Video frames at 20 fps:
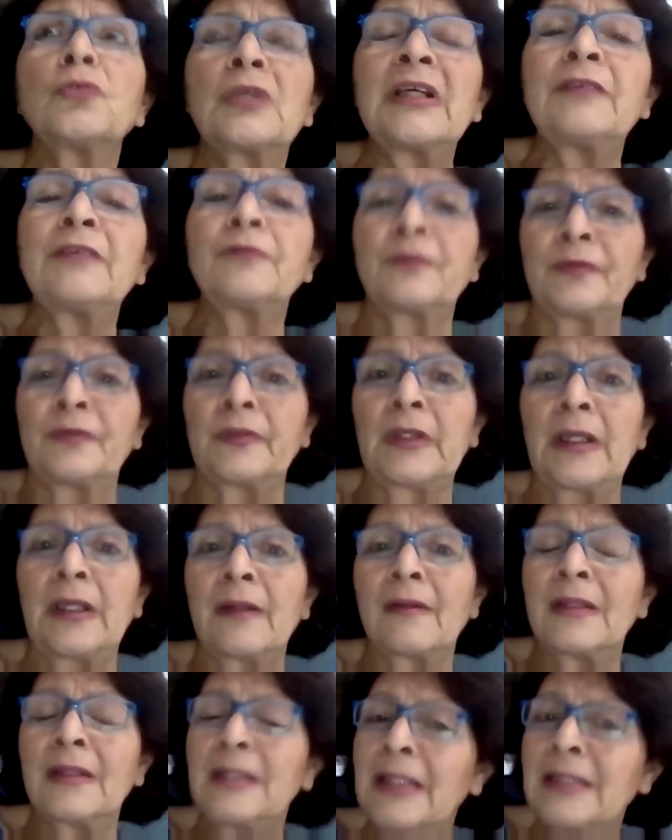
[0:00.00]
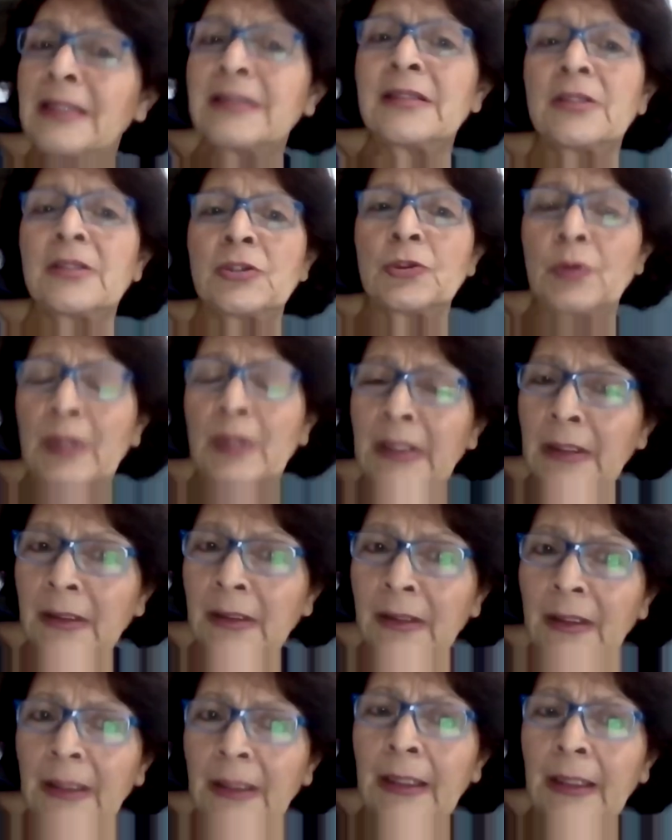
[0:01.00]
give the necessary
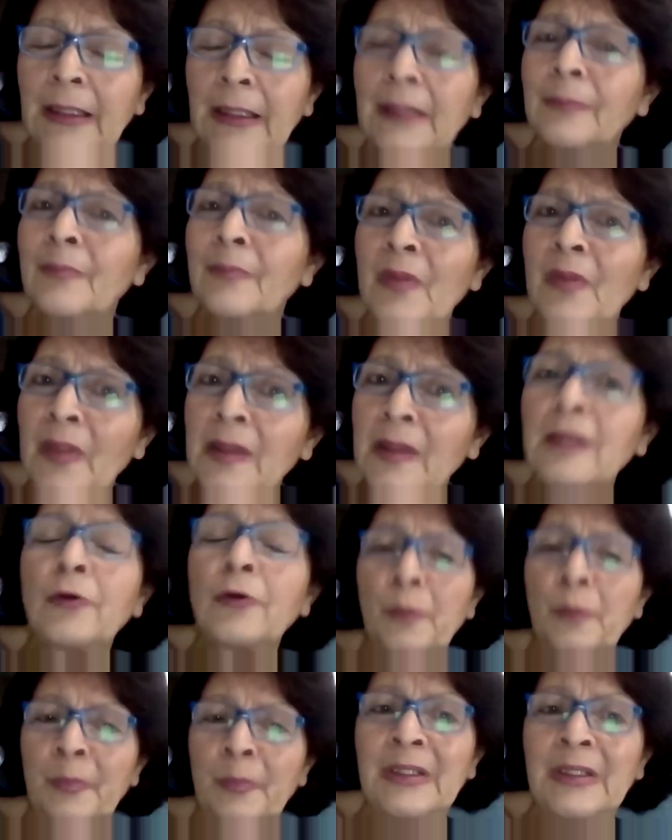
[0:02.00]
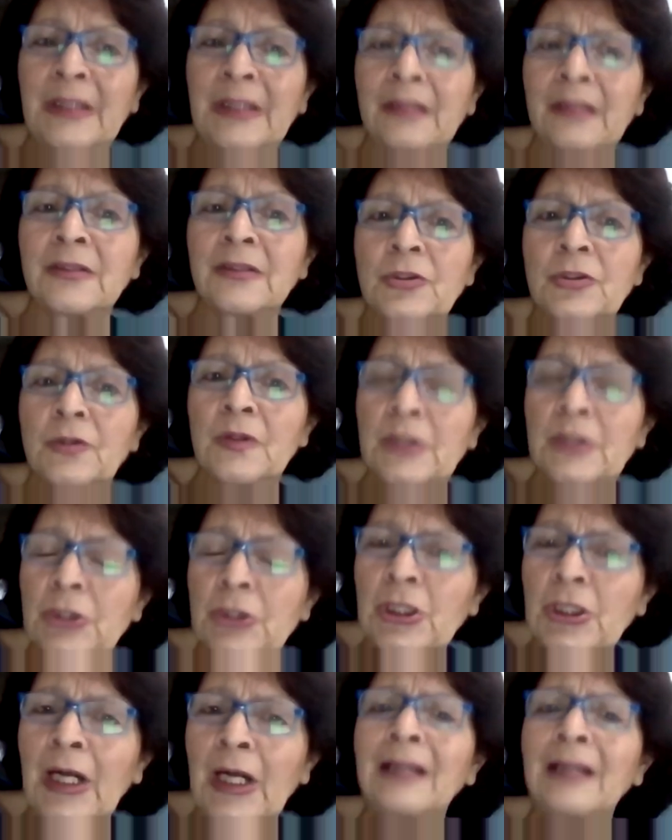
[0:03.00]
therapy to the
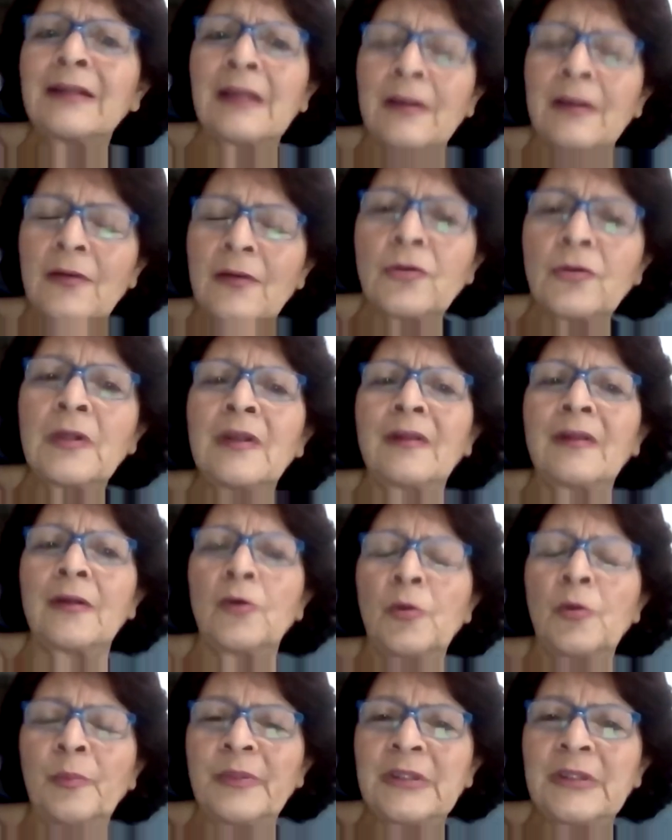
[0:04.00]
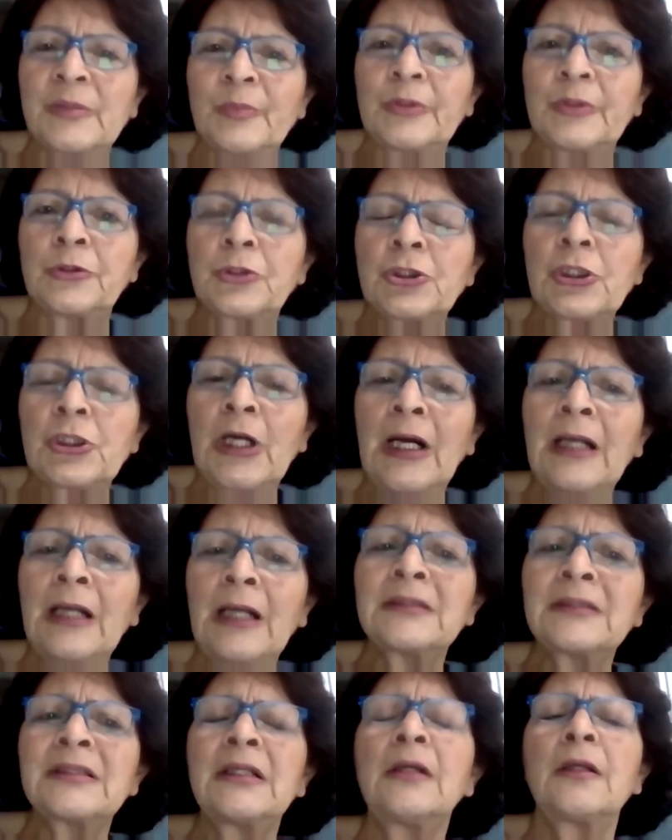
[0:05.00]
child. There's three therapies per
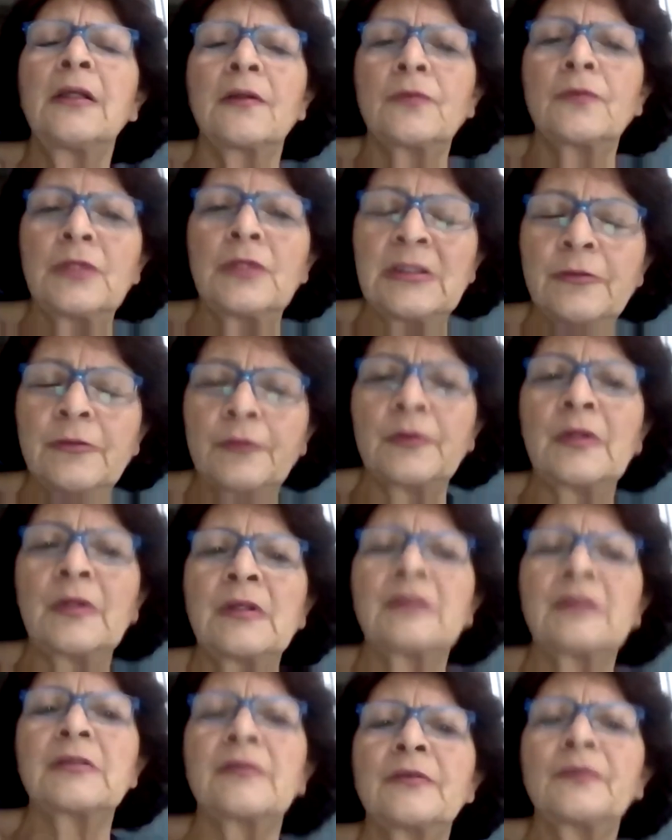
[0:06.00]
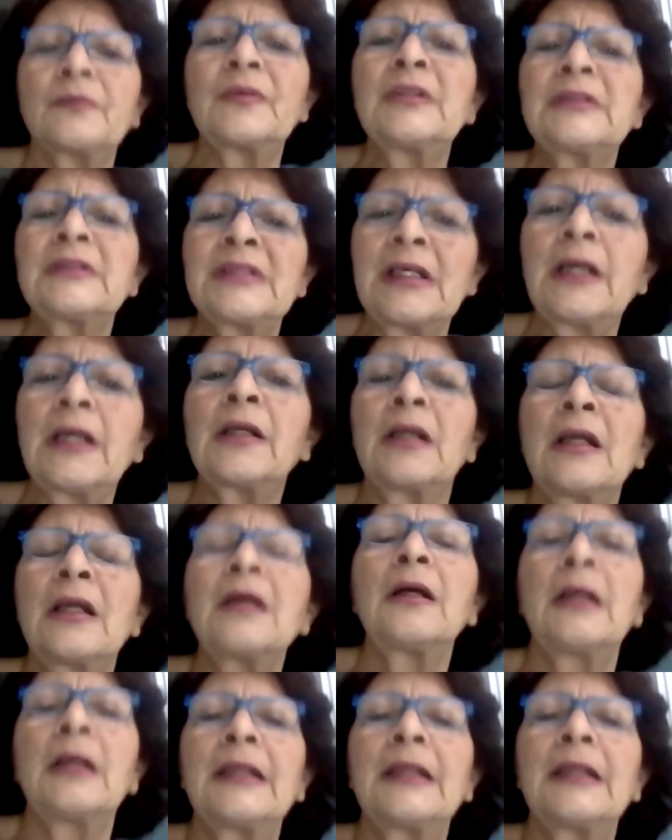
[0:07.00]
child, three different built. And